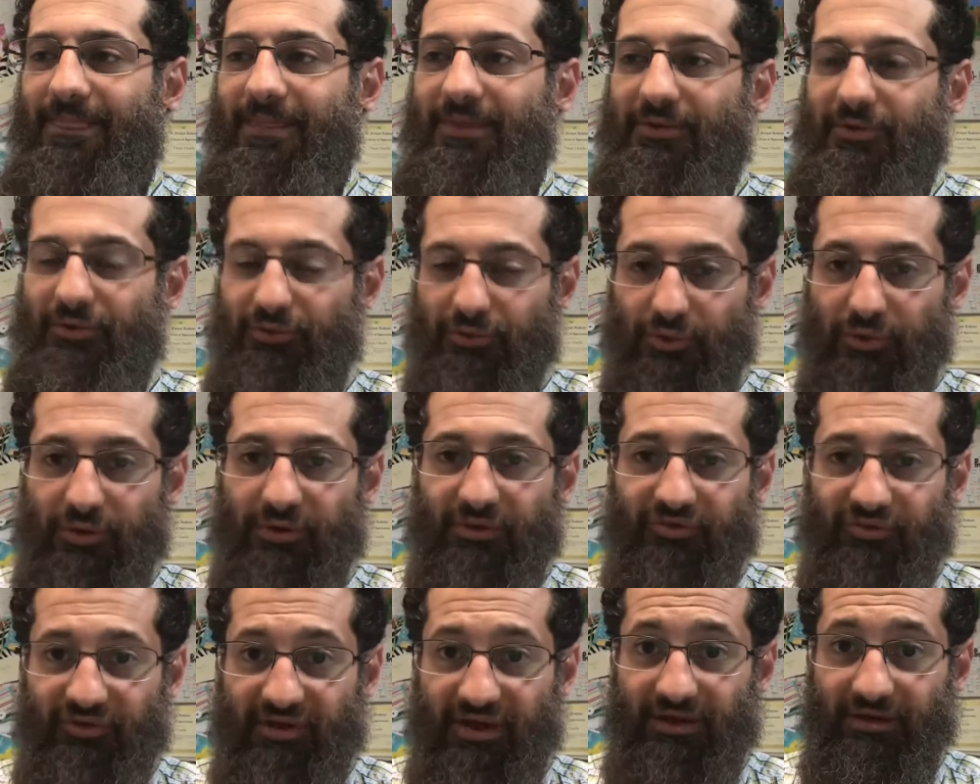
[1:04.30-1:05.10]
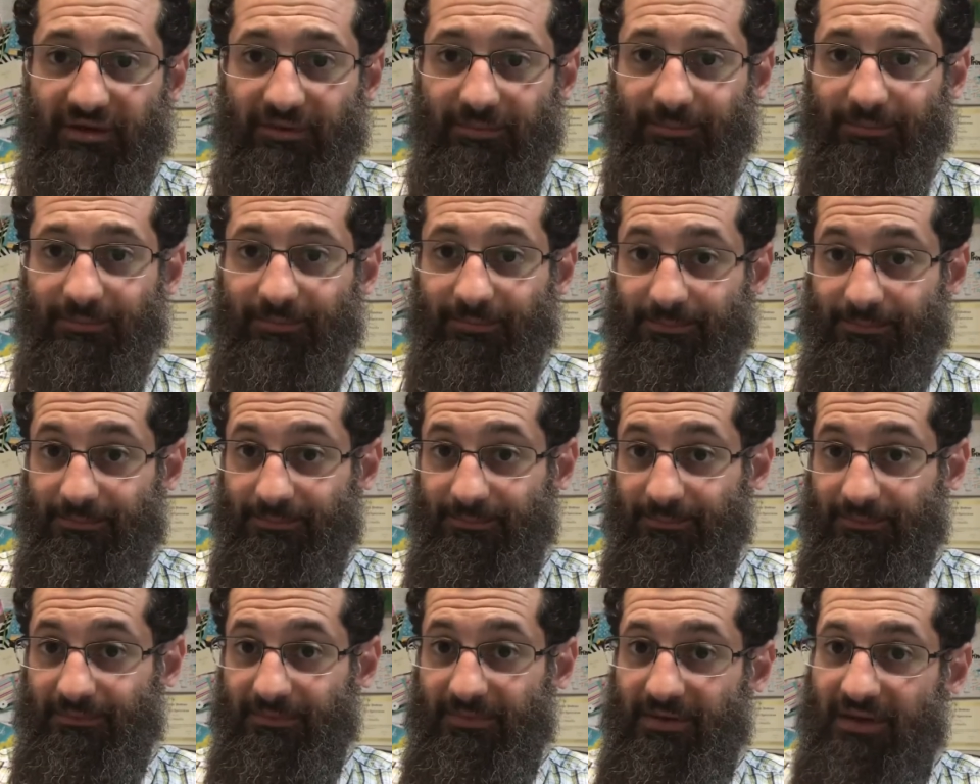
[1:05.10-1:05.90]
your Lord said,
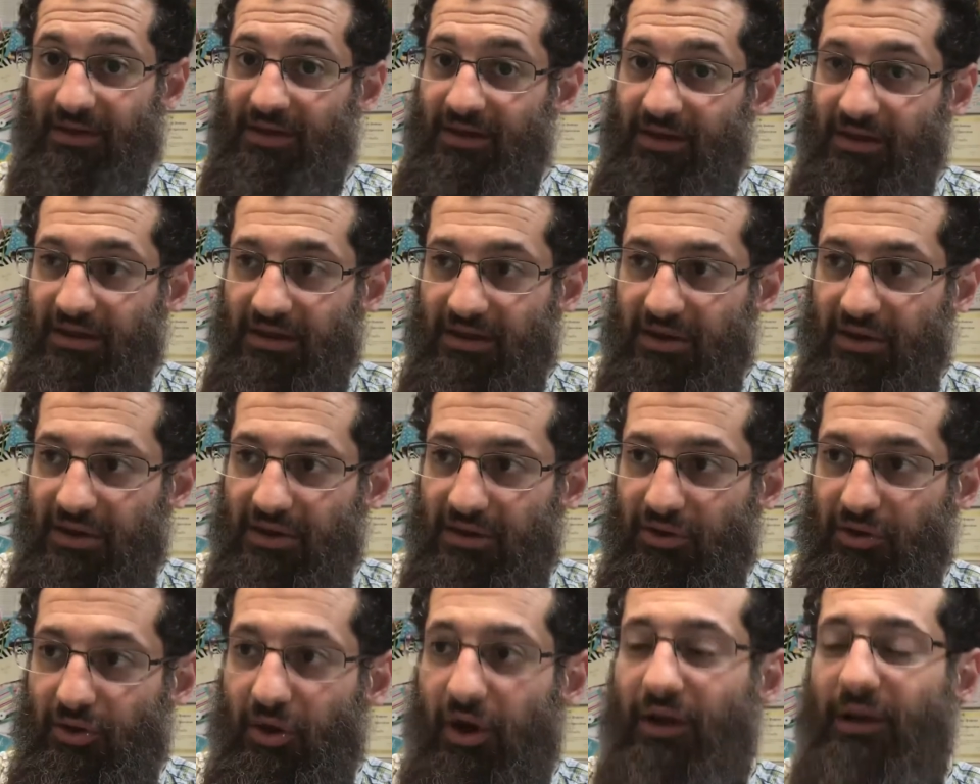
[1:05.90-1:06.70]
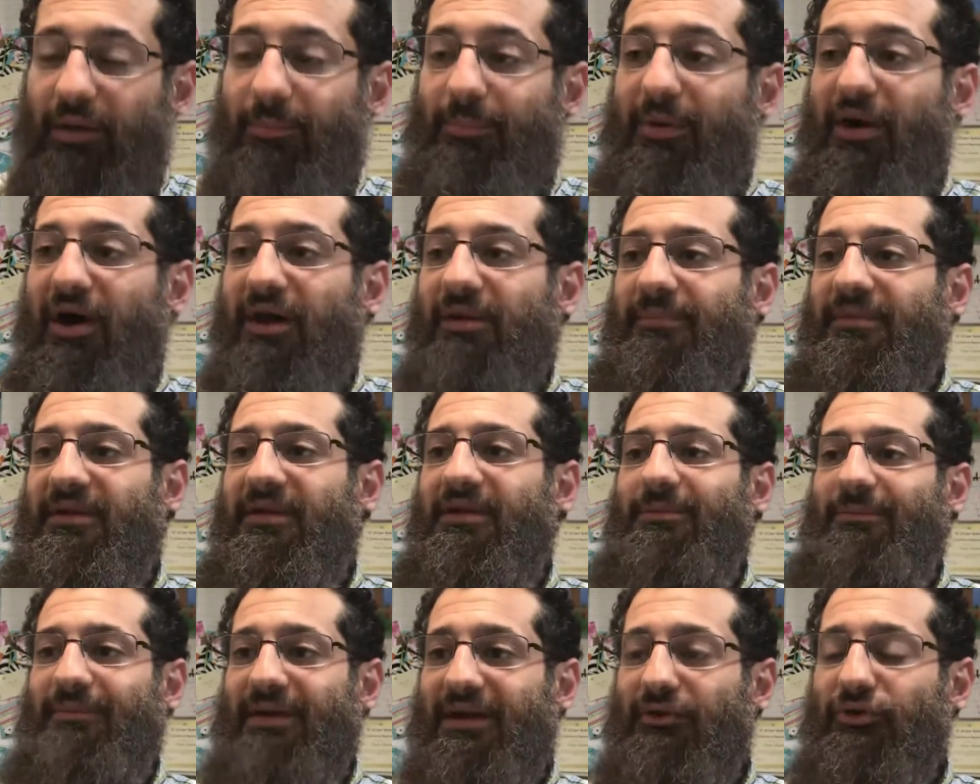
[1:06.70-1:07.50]
call upon me,
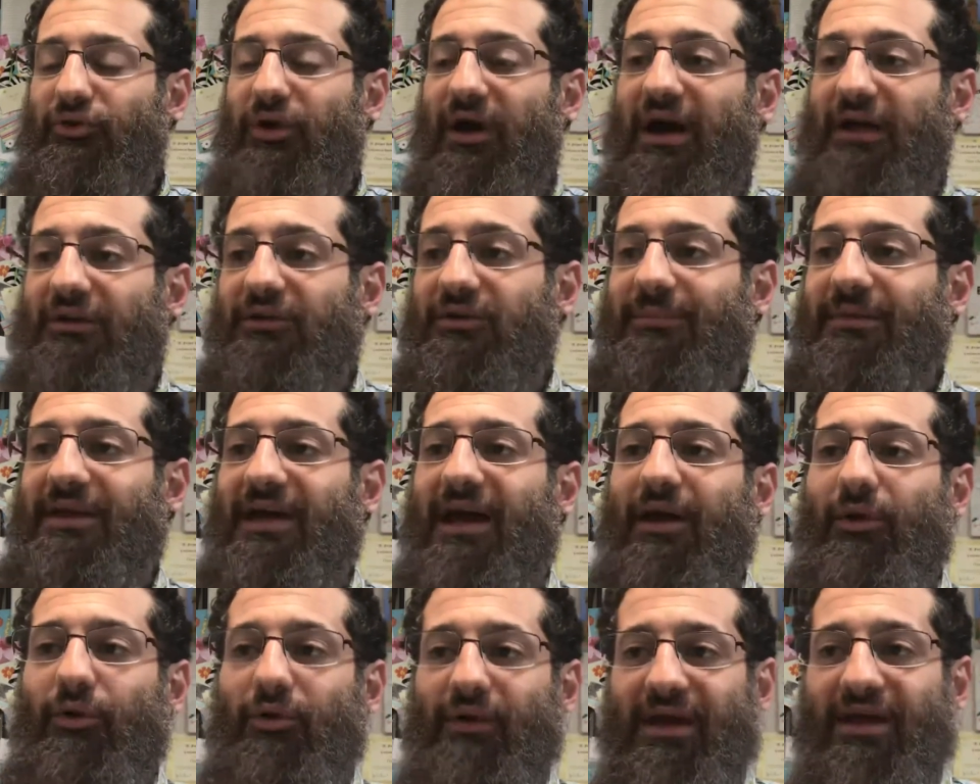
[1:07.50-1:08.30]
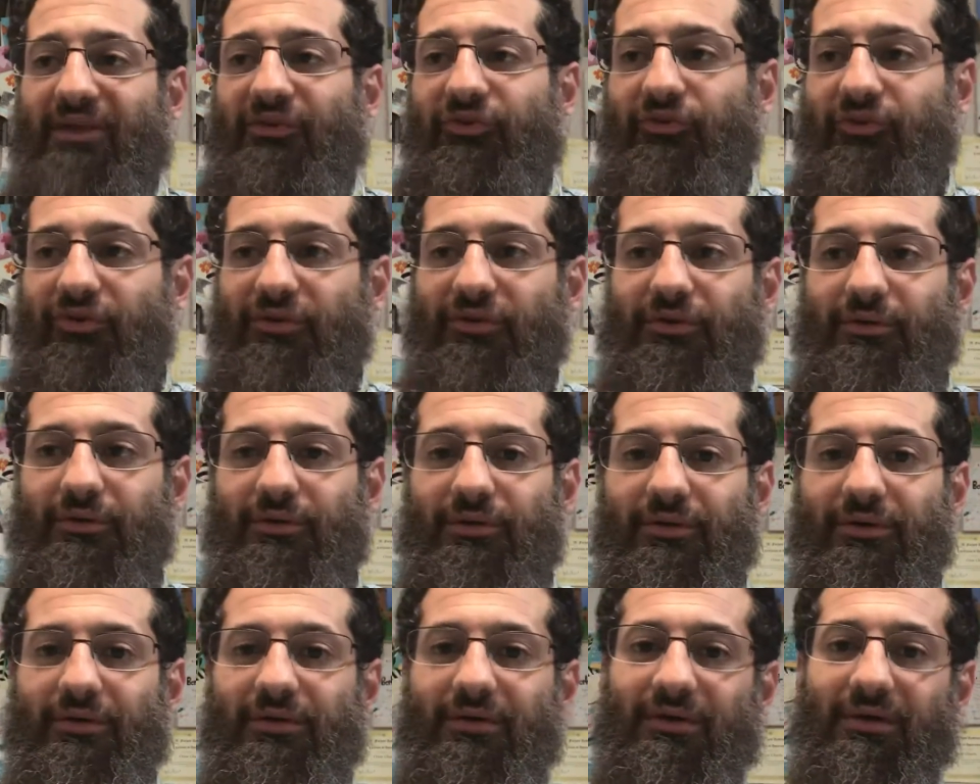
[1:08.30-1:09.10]
make dua to me, I will answer you.
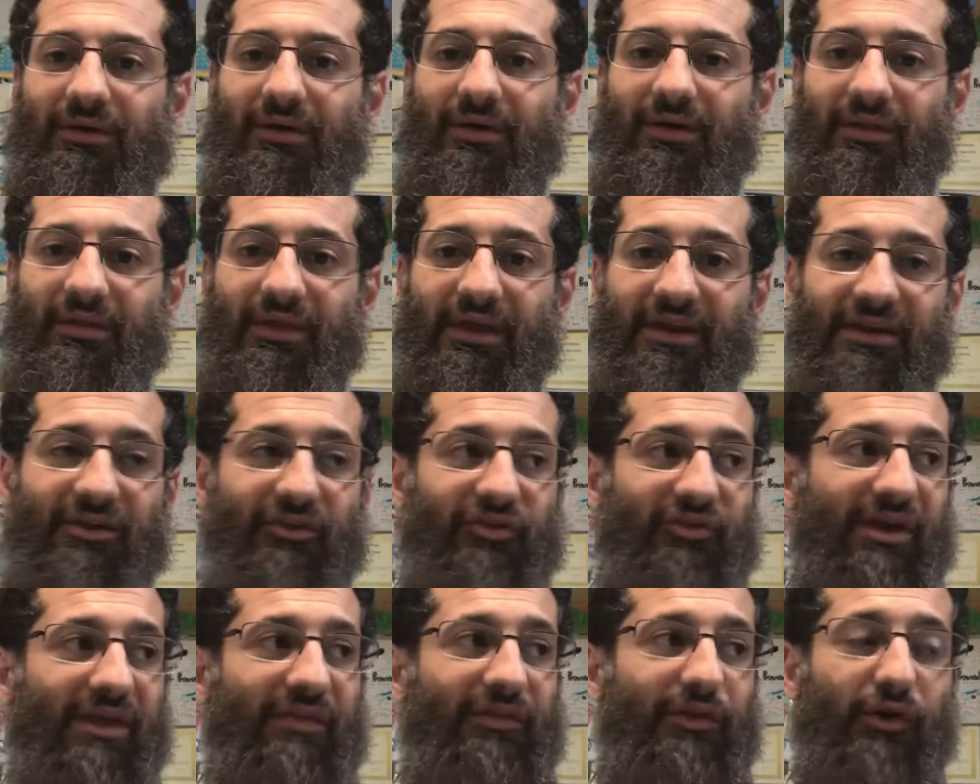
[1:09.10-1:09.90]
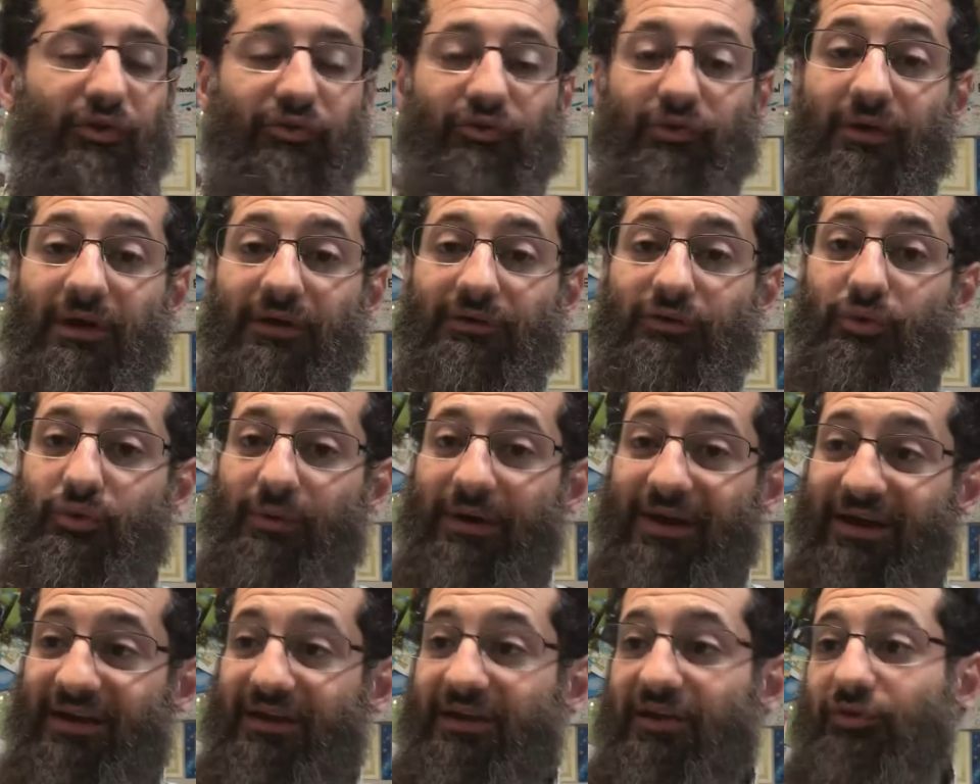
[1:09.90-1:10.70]
And then he said, those who are too
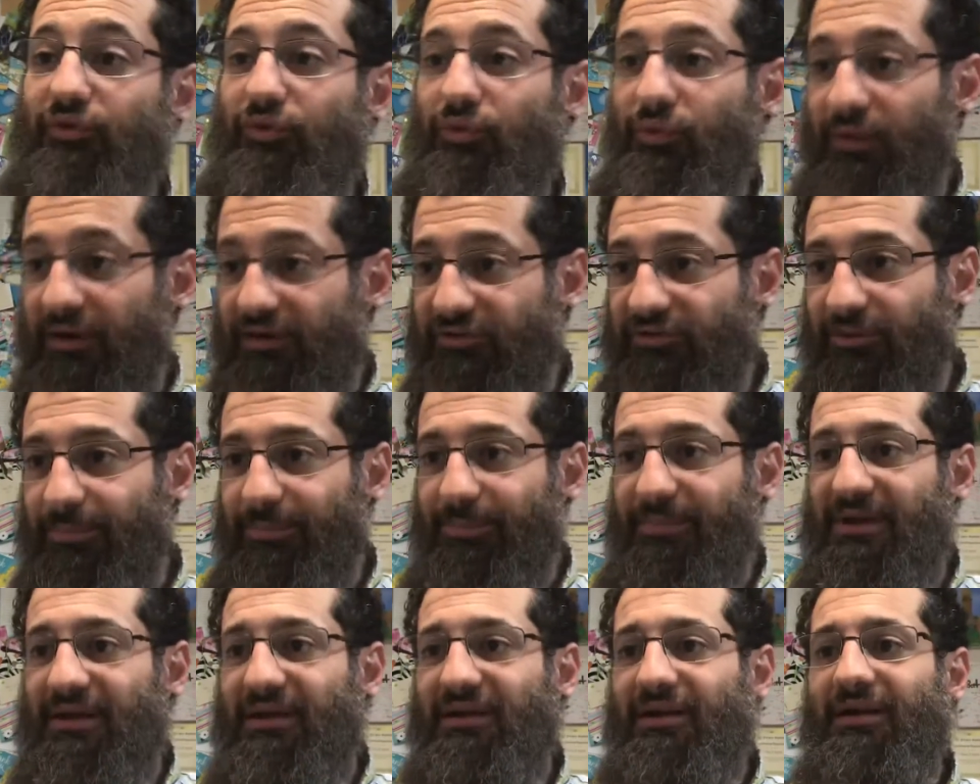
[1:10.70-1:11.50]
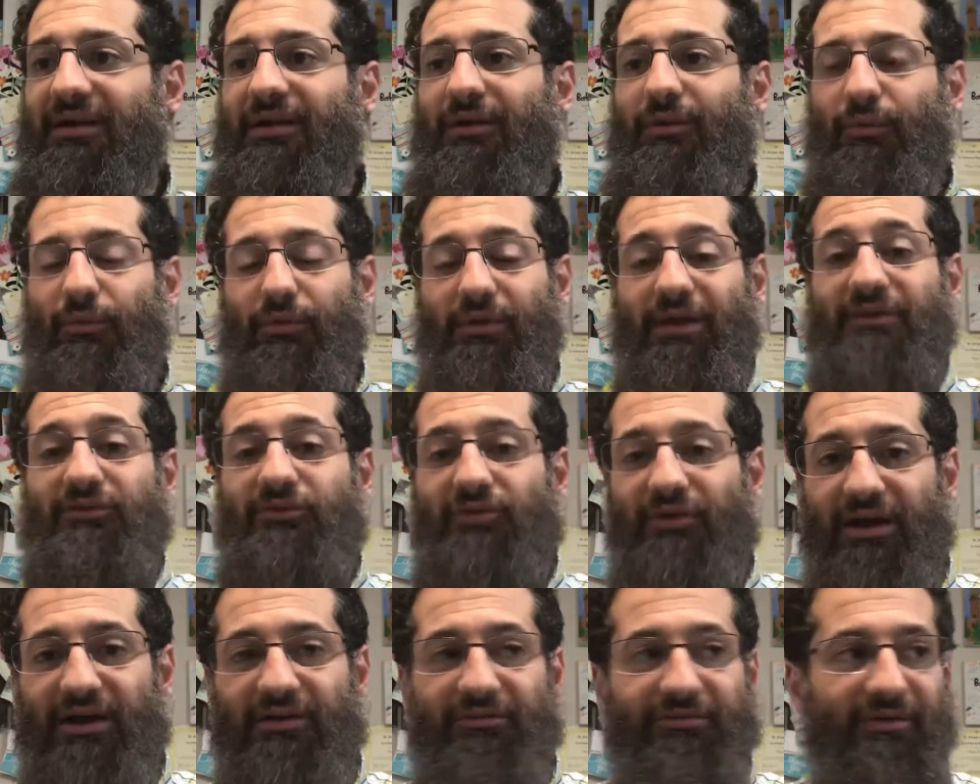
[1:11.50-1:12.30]
arrogant to worship me will enter
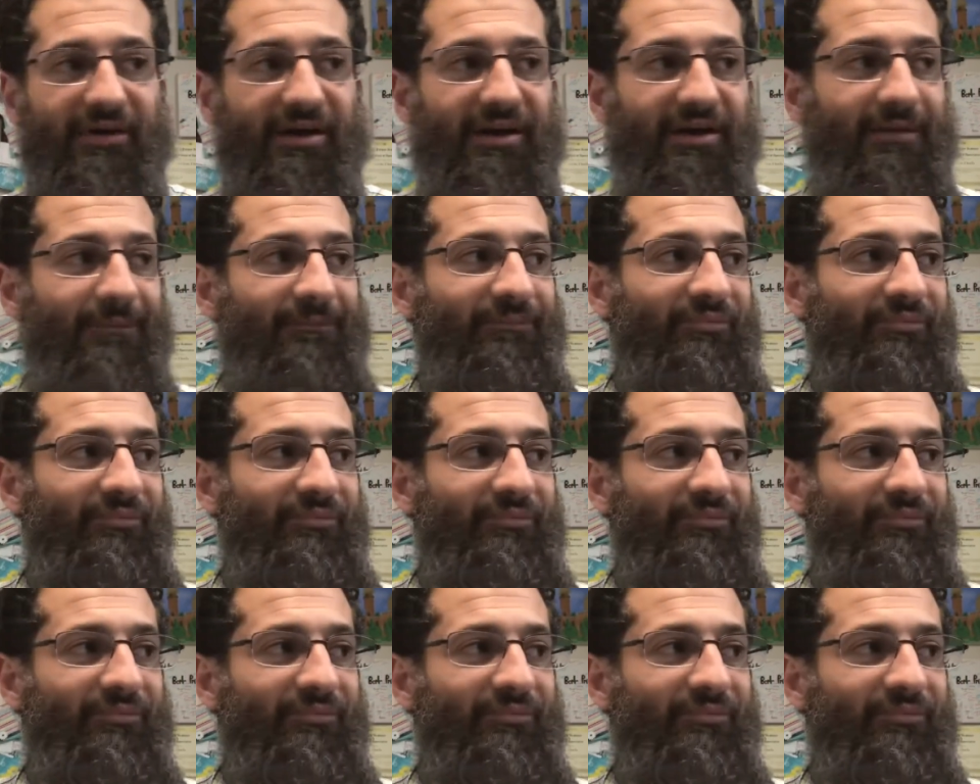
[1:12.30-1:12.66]
hellfire.